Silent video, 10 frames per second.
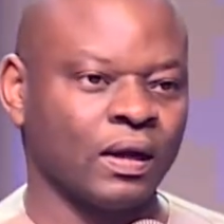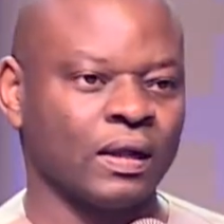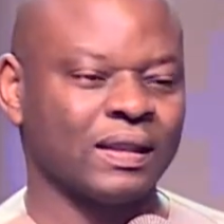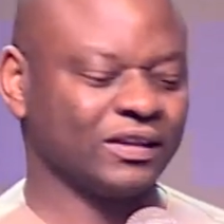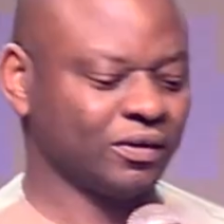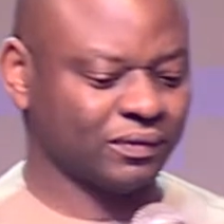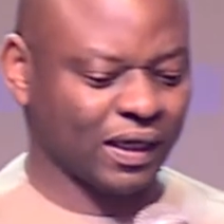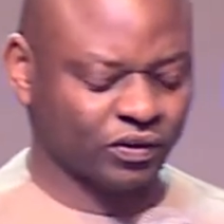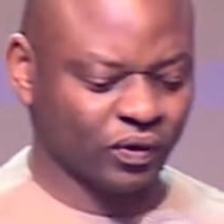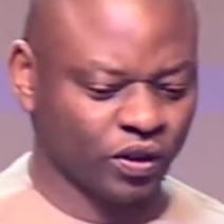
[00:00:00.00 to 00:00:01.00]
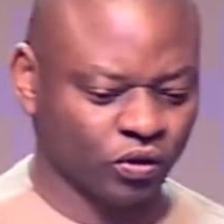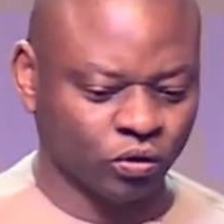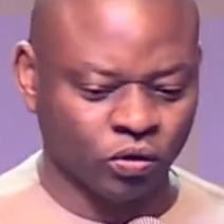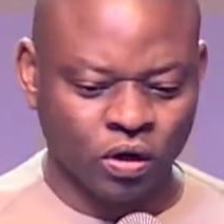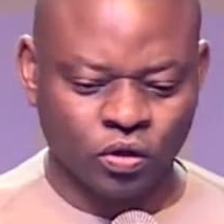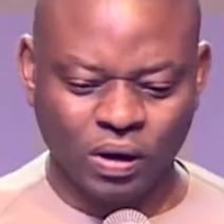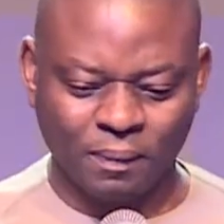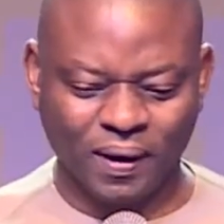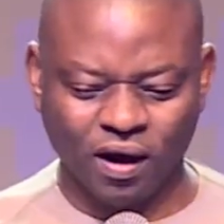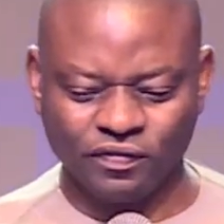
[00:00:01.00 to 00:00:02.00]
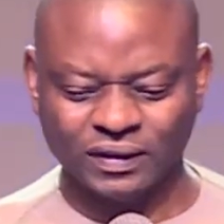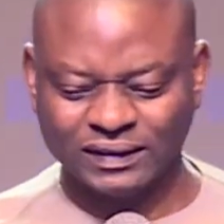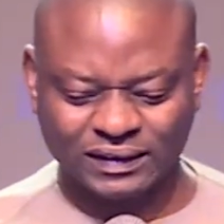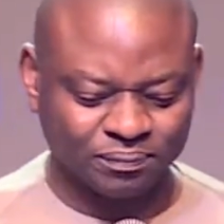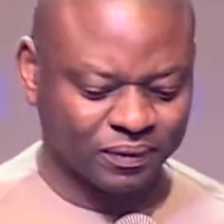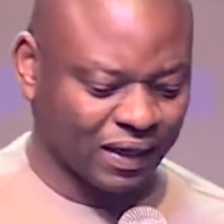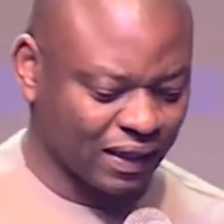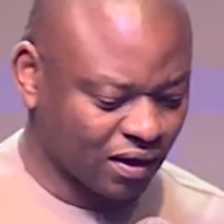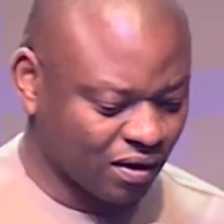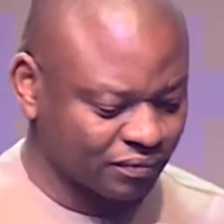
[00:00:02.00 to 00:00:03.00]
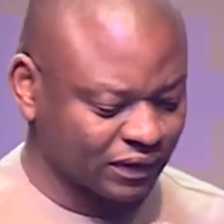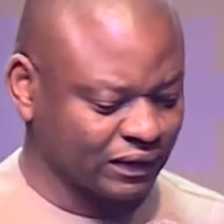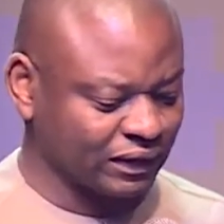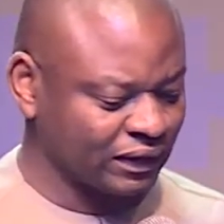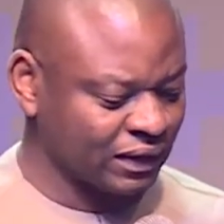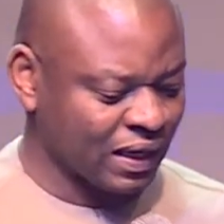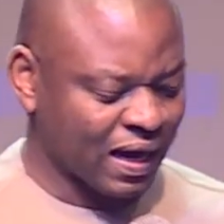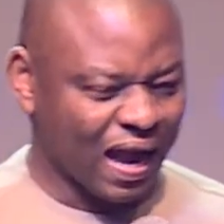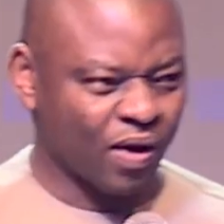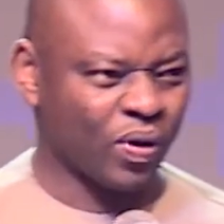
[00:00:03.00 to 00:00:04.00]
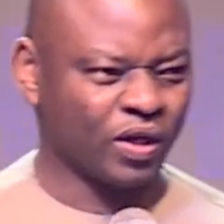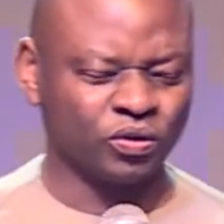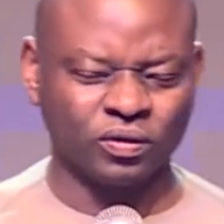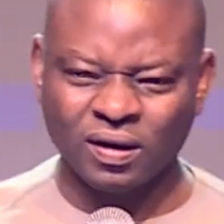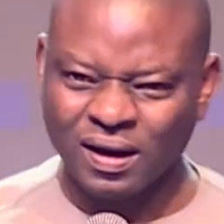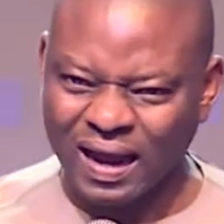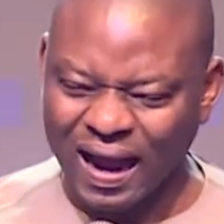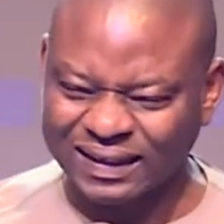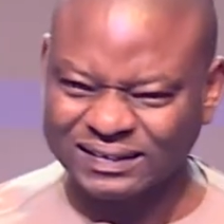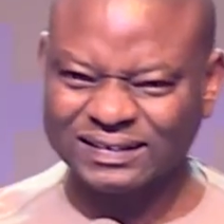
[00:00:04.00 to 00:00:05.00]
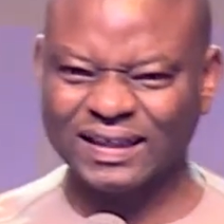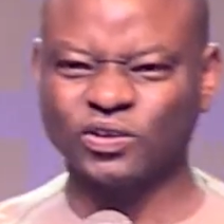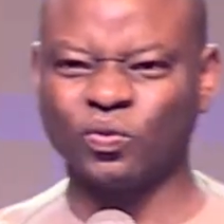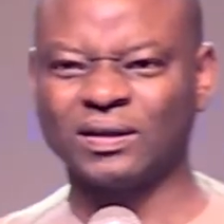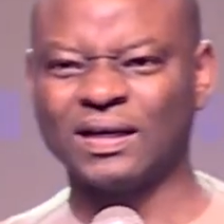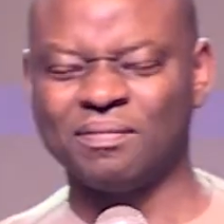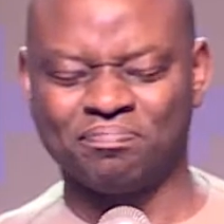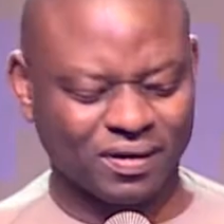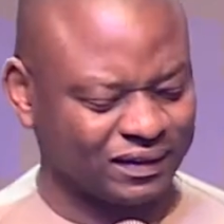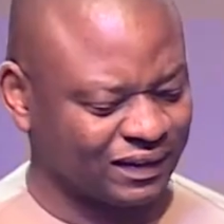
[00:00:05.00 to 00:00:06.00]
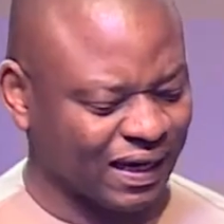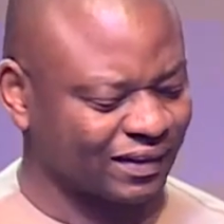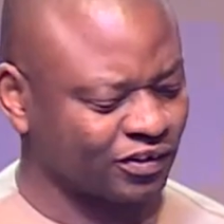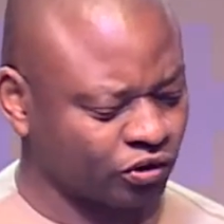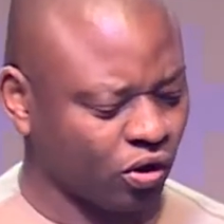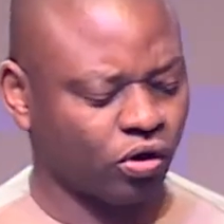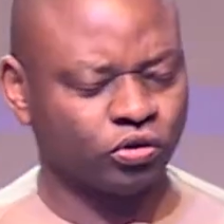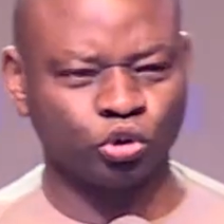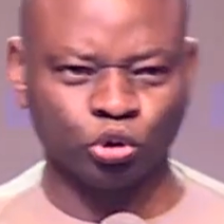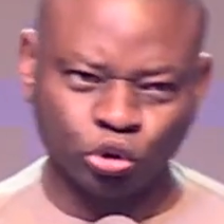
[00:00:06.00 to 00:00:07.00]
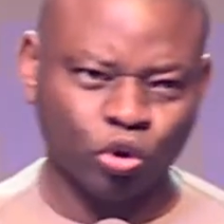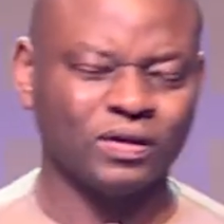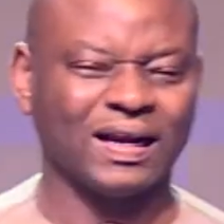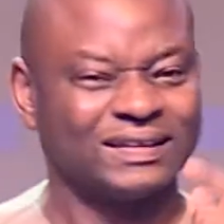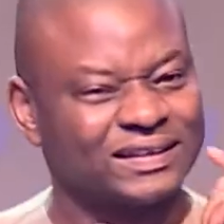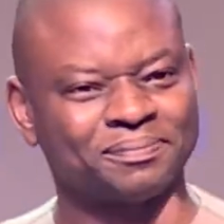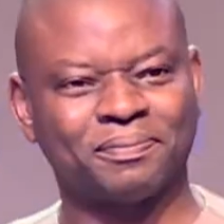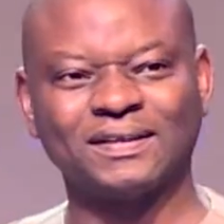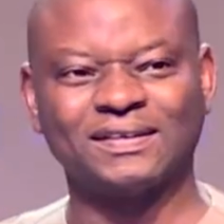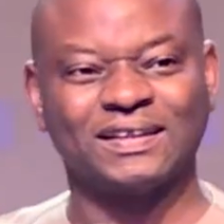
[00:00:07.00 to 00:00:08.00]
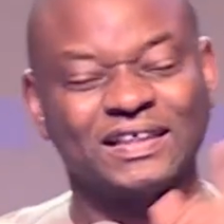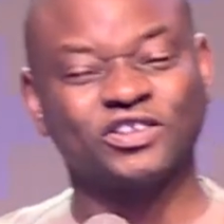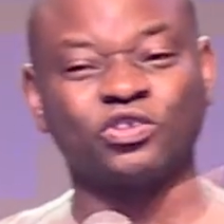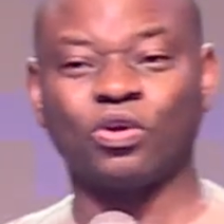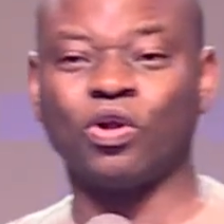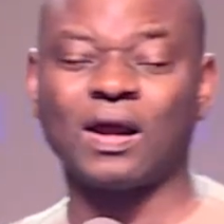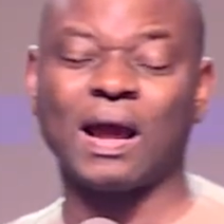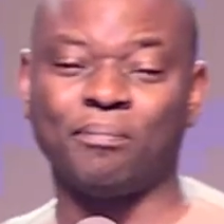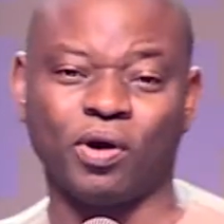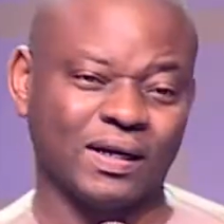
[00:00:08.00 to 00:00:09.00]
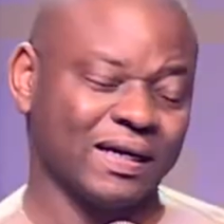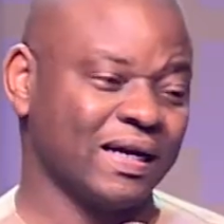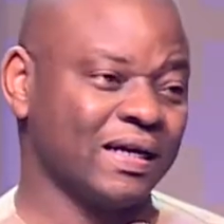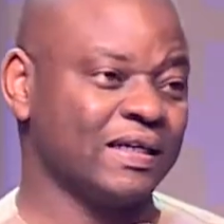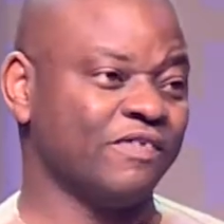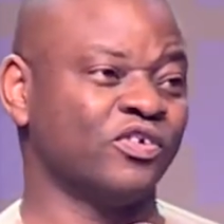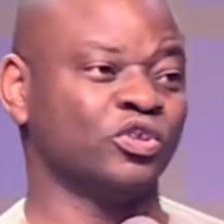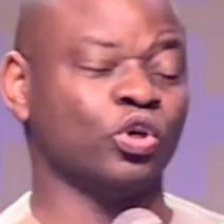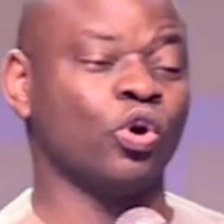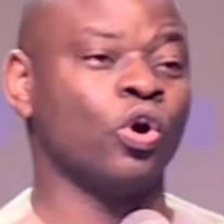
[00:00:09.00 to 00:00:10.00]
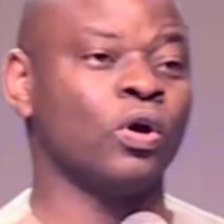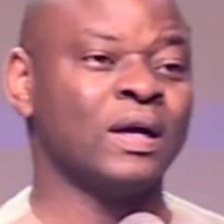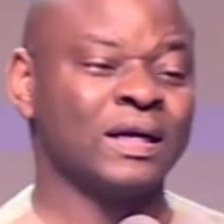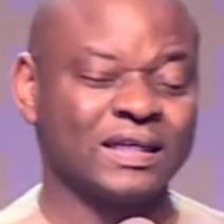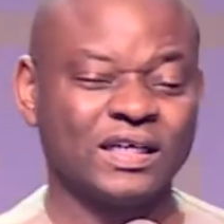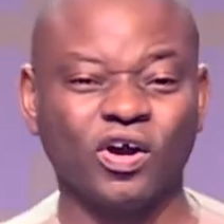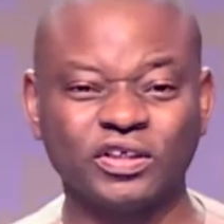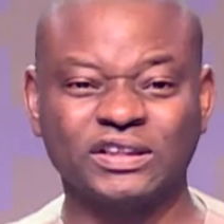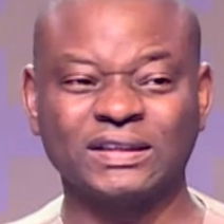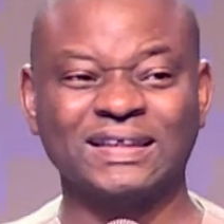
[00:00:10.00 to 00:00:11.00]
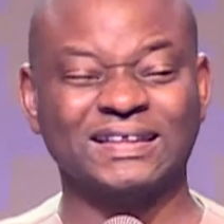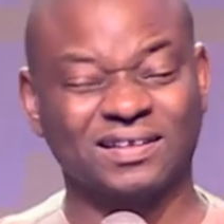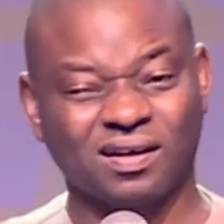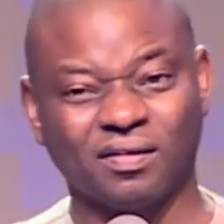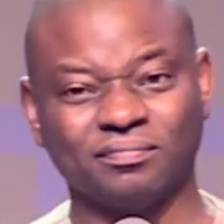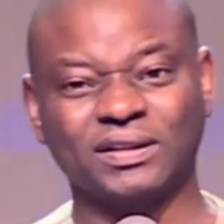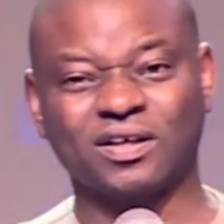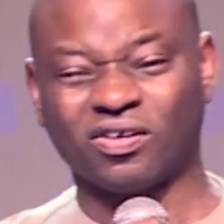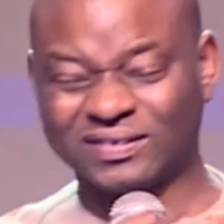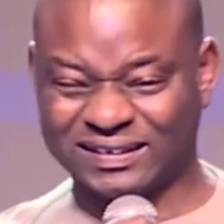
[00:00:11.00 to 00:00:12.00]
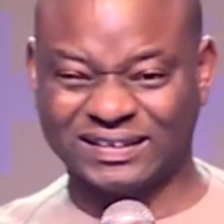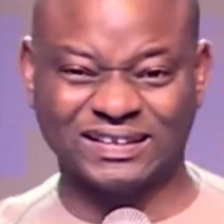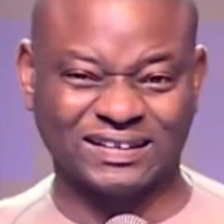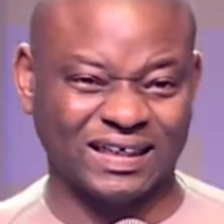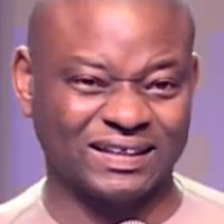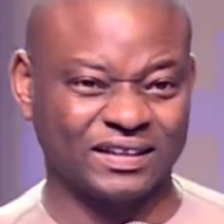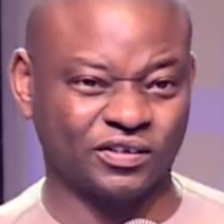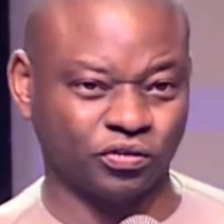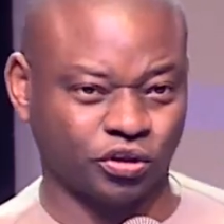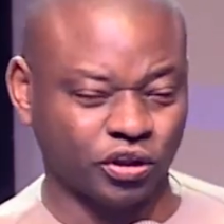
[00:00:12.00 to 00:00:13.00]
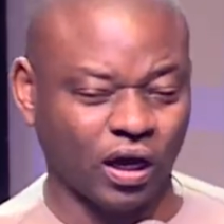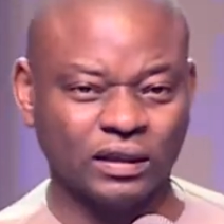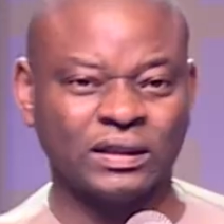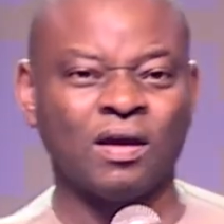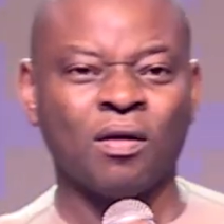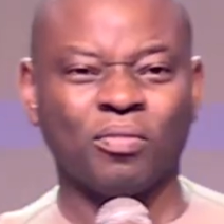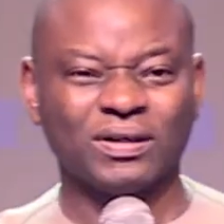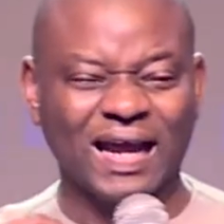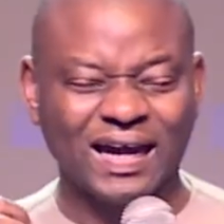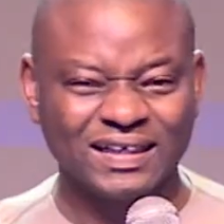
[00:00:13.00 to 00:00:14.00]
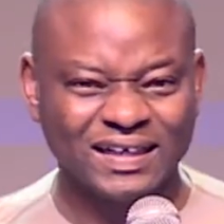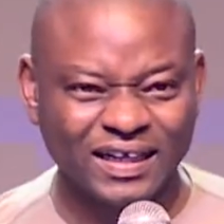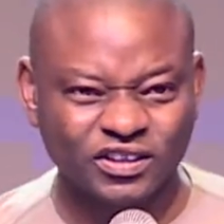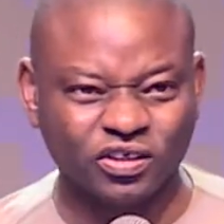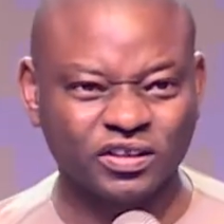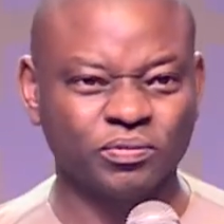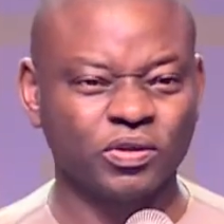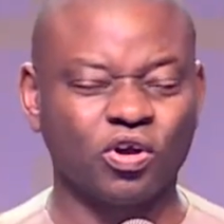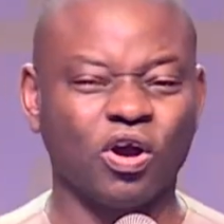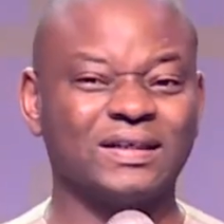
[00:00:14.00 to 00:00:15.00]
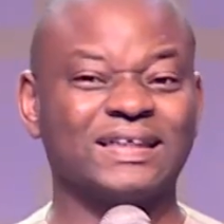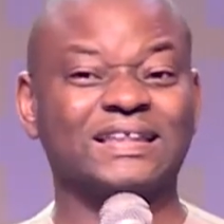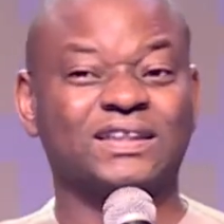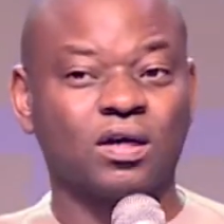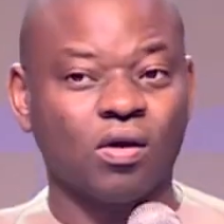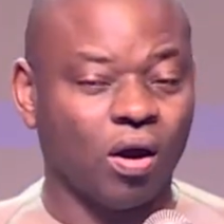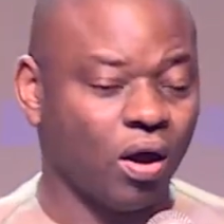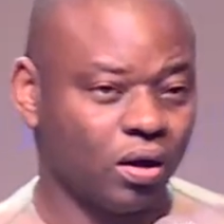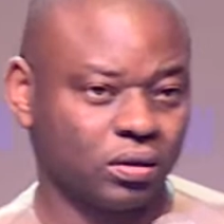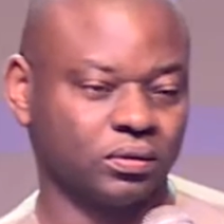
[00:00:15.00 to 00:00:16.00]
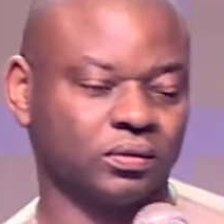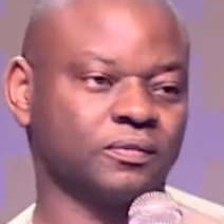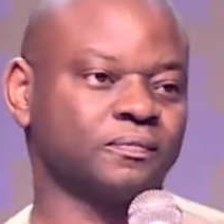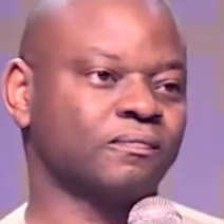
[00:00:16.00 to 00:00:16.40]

There are sometimes when you are part of a disciplinary committee, and when you assess what a person has done, you know that this person is no longer born again, even though he or she is coming consistently to church, but that relationship with God is gone.